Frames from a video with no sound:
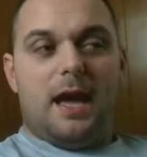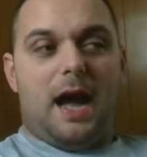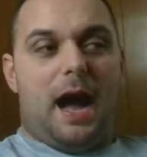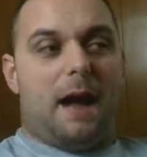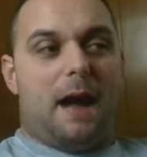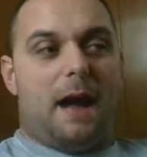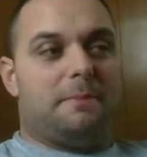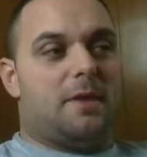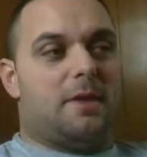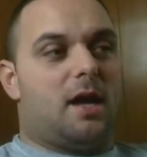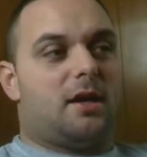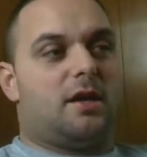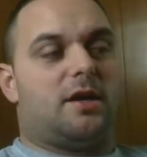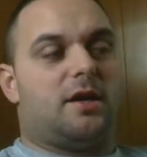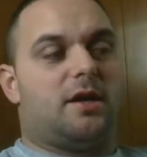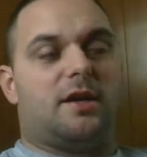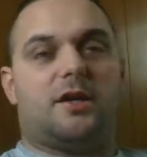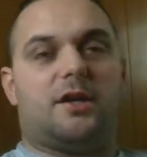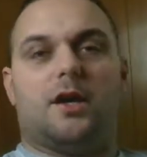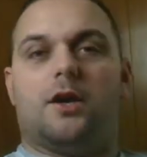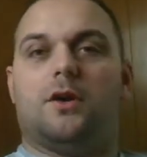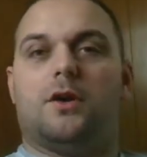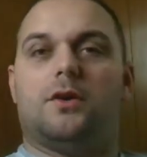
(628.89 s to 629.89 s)
not going to
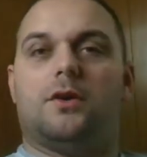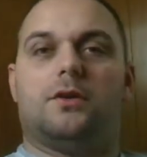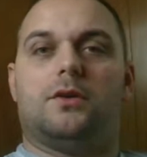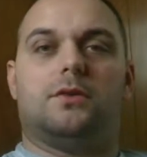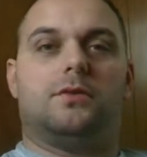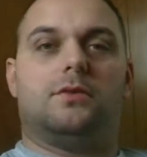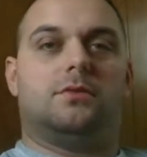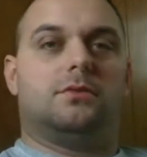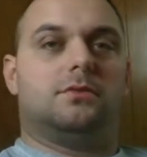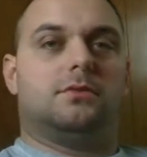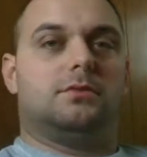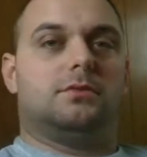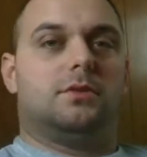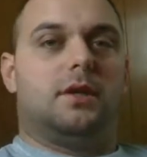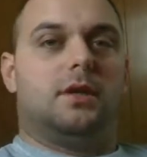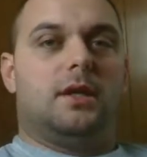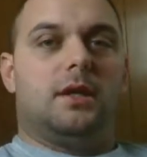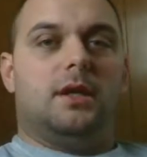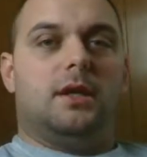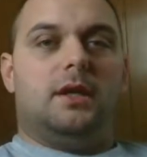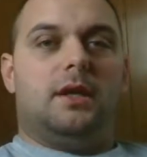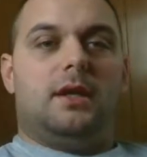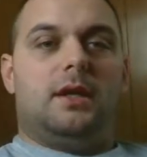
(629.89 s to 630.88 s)
go
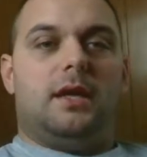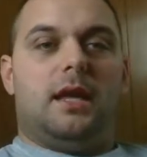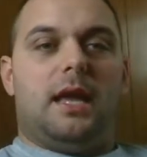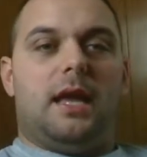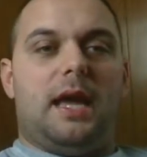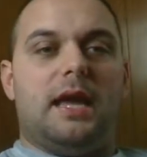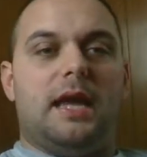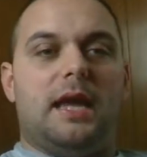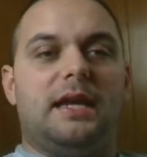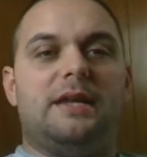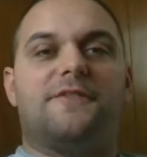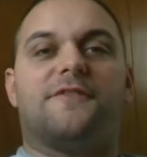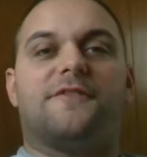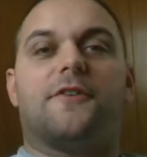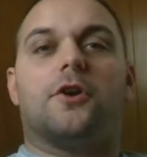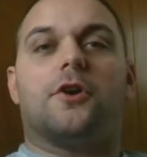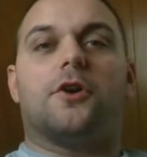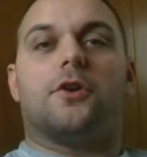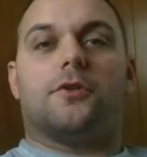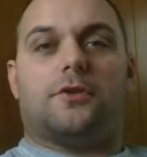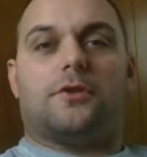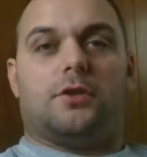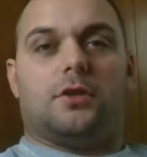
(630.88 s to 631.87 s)
any
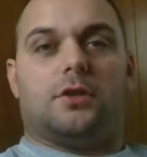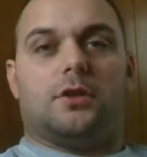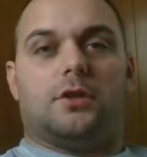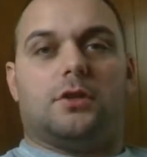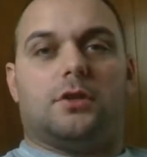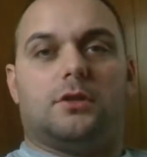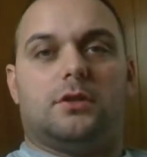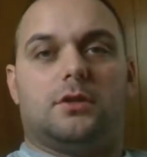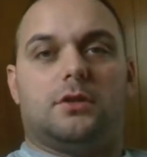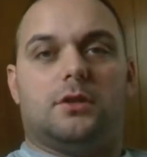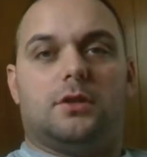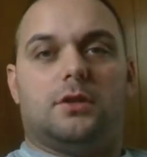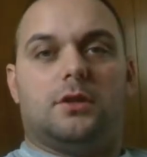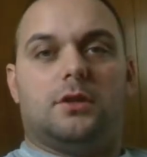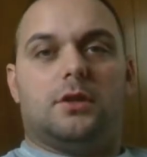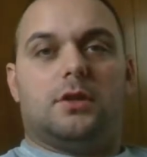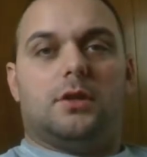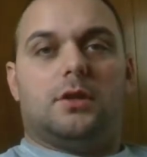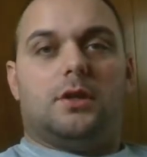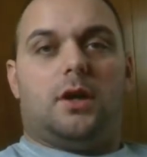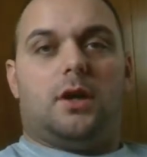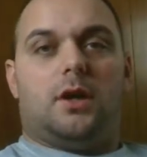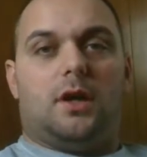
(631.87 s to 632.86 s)
further
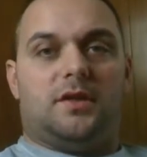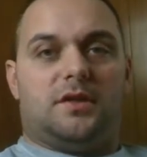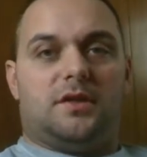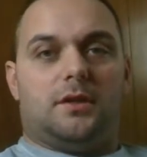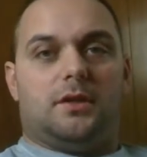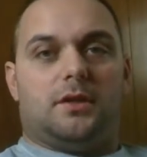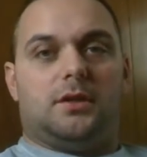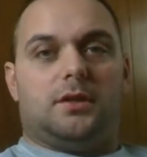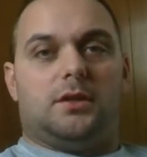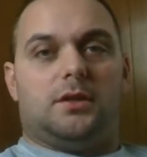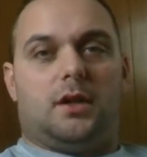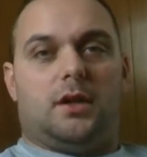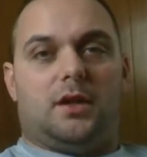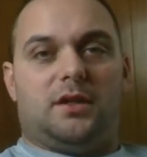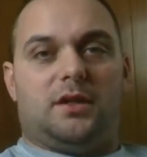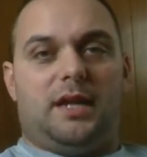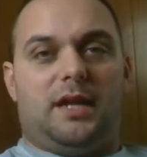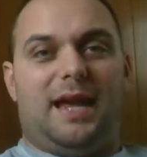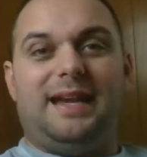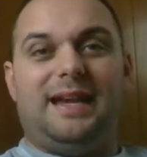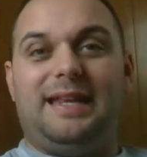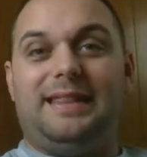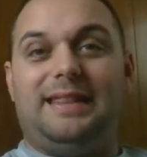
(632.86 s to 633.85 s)
on
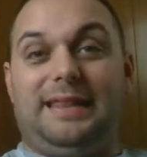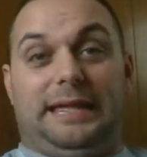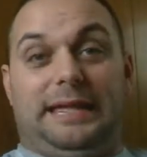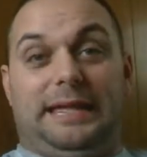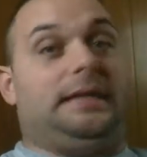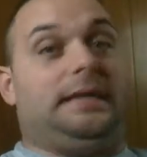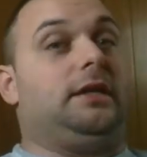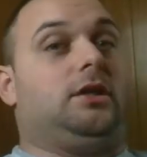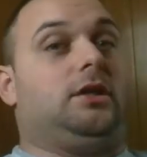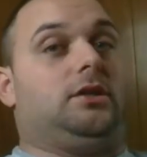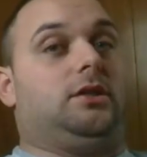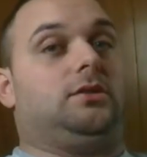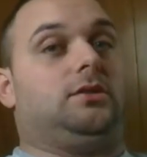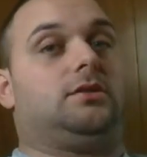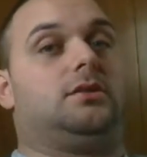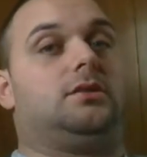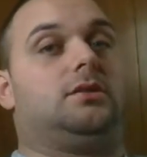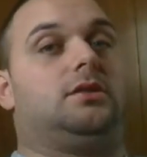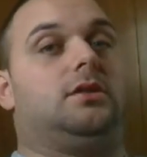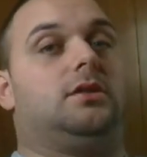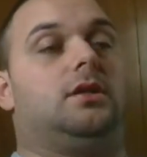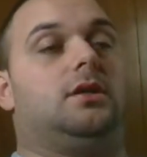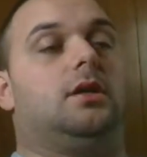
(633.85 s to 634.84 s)
anything
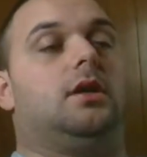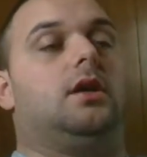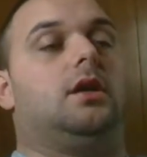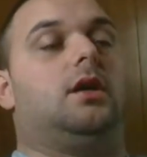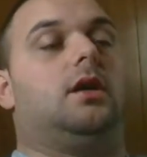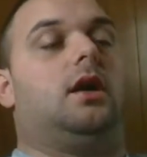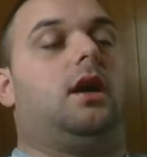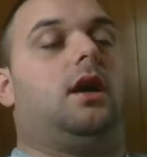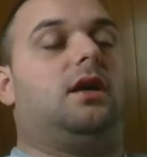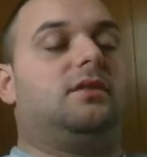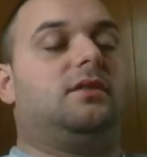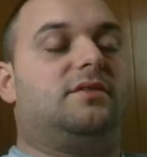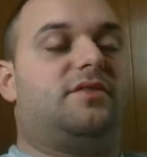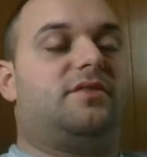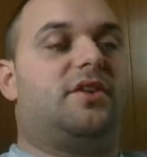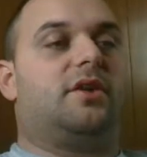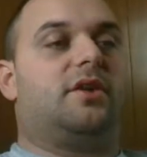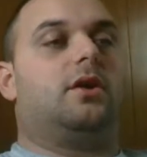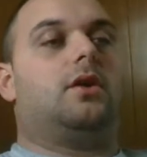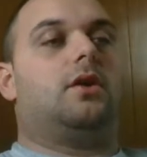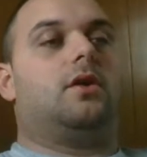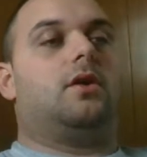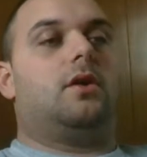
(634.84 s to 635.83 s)
else
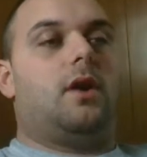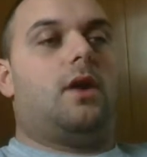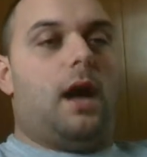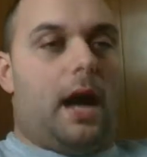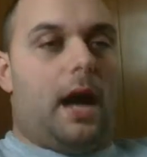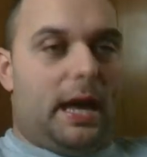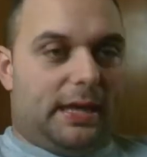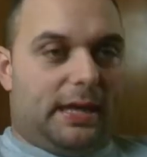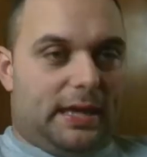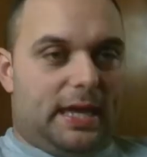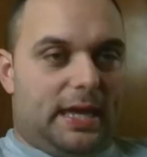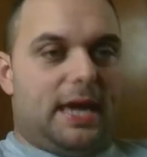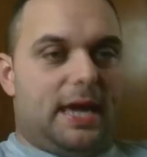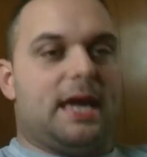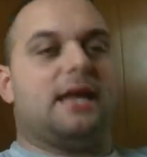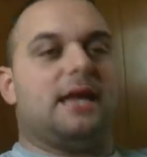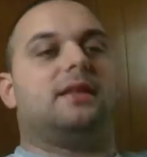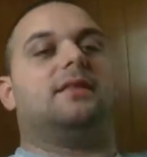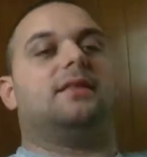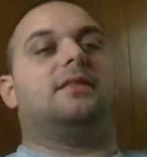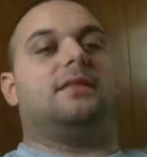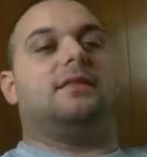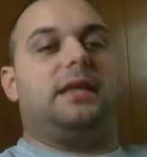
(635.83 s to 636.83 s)
until I
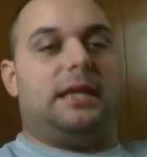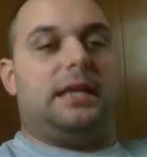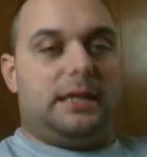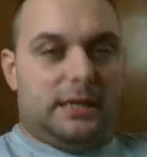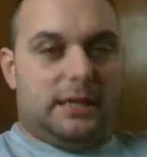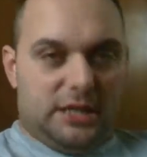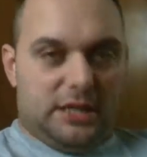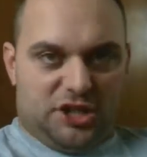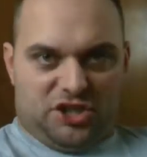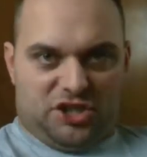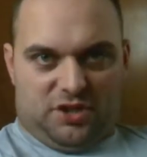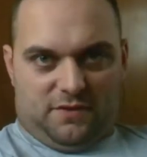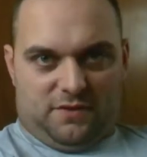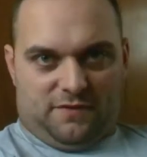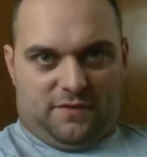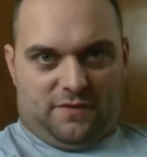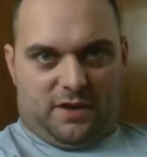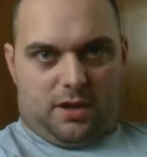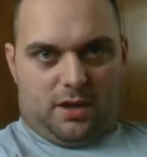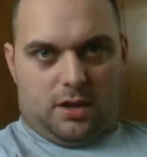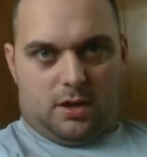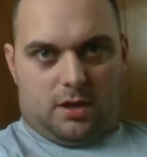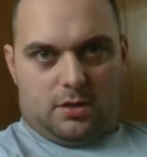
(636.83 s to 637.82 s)
get the ignition
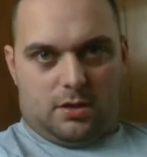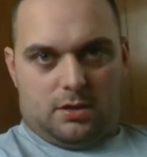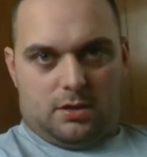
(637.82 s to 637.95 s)
figured.